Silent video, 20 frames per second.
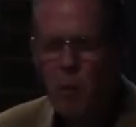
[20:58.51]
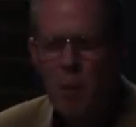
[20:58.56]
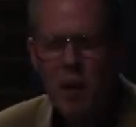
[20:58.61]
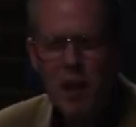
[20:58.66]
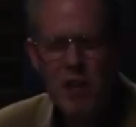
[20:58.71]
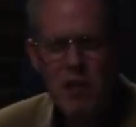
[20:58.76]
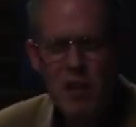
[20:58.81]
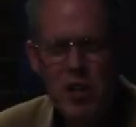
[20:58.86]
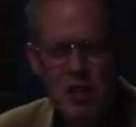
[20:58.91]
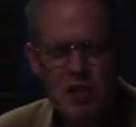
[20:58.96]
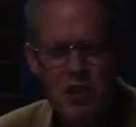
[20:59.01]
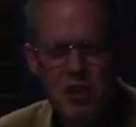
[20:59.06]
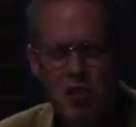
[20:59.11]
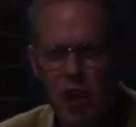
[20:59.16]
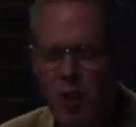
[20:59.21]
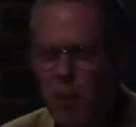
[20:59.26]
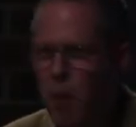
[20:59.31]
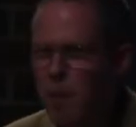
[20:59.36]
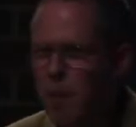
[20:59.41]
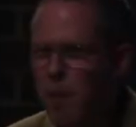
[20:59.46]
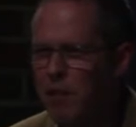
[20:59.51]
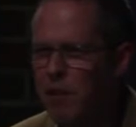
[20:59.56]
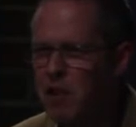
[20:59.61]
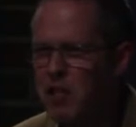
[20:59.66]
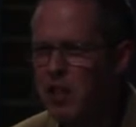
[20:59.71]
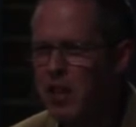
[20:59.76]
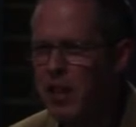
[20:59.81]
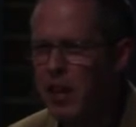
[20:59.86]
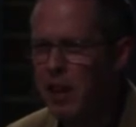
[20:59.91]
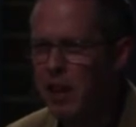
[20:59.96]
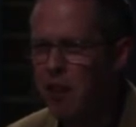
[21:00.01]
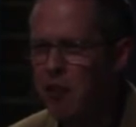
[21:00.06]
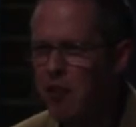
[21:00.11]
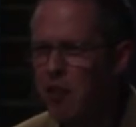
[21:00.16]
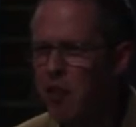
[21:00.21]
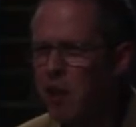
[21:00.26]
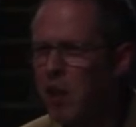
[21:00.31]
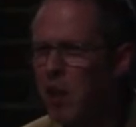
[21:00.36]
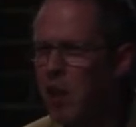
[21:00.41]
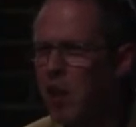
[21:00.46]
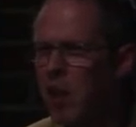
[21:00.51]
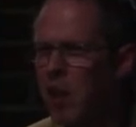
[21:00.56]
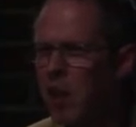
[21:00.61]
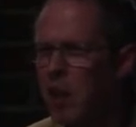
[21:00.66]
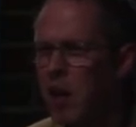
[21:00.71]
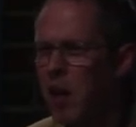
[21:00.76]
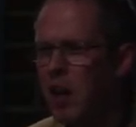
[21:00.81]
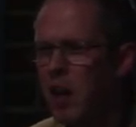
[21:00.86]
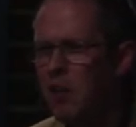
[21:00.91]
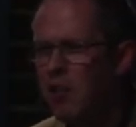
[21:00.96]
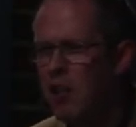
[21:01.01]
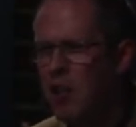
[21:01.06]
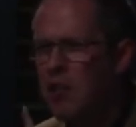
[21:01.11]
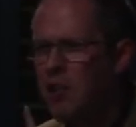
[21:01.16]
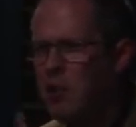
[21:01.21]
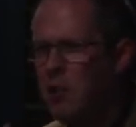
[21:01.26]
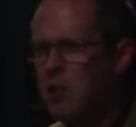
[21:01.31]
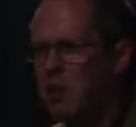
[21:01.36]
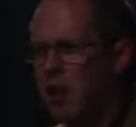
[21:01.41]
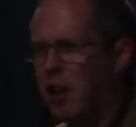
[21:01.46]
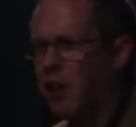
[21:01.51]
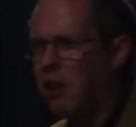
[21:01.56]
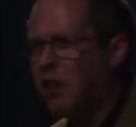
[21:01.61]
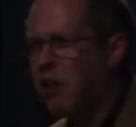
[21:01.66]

When I first described what privacy is, I said two things.